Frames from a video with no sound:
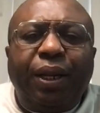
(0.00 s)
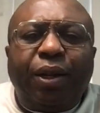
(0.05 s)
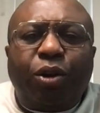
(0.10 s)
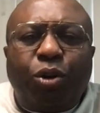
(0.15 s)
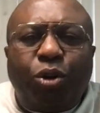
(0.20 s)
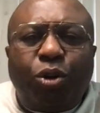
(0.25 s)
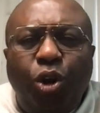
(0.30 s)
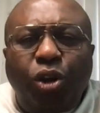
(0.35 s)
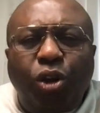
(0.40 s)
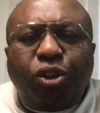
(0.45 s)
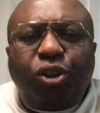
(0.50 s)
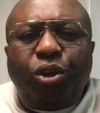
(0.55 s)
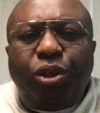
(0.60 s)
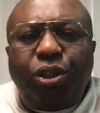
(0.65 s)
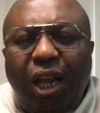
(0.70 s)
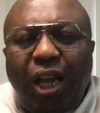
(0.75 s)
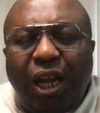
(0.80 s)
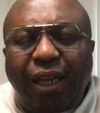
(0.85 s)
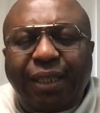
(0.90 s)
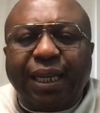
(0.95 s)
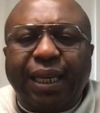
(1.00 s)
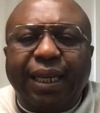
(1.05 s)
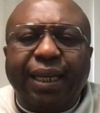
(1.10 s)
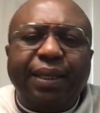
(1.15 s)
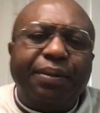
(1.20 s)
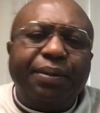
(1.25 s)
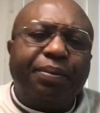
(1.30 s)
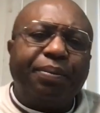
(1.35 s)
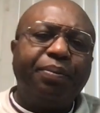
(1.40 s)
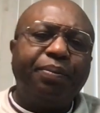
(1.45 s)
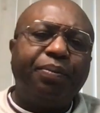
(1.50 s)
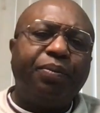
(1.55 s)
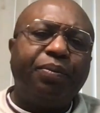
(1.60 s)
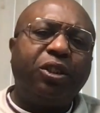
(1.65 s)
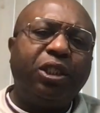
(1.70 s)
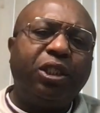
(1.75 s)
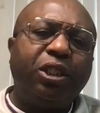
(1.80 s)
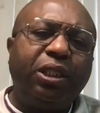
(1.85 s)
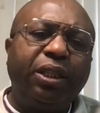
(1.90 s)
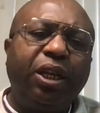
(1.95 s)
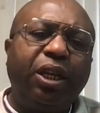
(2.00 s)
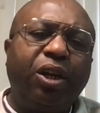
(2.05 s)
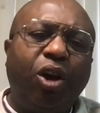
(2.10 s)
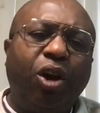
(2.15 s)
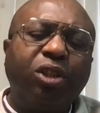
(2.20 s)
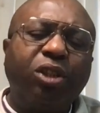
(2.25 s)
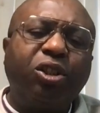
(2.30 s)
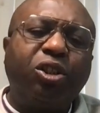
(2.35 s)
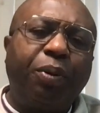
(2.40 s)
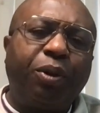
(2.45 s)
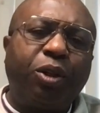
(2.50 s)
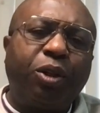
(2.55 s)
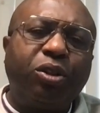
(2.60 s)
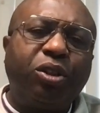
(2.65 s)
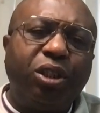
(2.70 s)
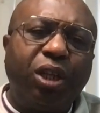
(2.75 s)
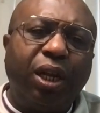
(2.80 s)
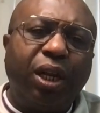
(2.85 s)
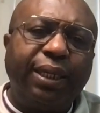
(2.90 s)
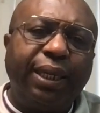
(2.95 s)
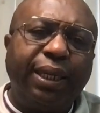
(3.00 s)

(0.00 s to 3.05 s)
close to nothing. The cost should be close to nothing.